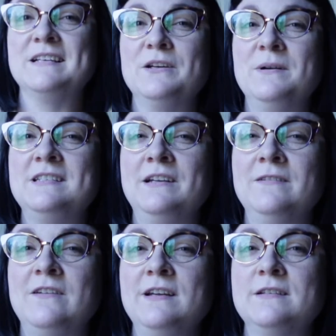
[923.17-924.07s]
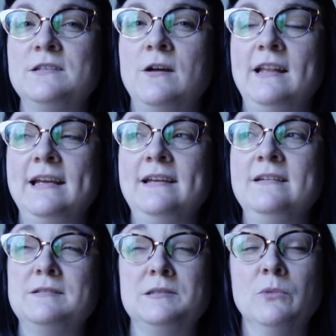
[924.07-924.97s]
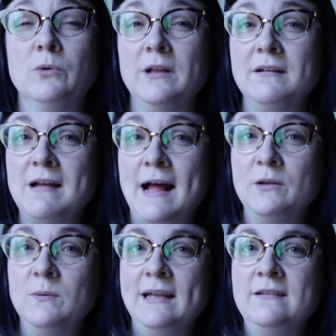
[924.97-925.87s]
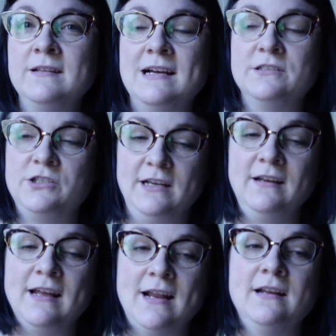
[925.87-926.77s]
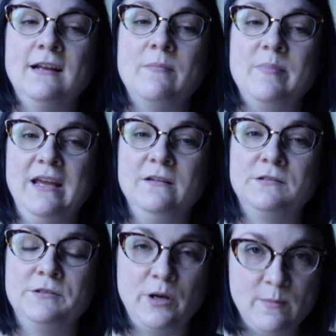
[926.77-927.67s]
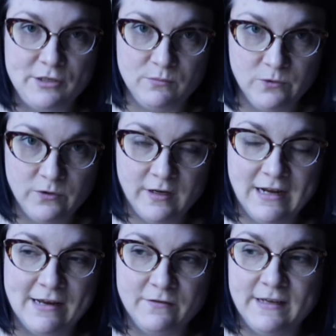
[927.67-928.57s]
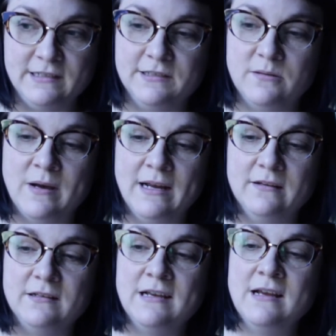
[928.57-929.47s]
So instead of having a slightly smaller Halloween than last year, it ended up being so much more than I had have anticipated.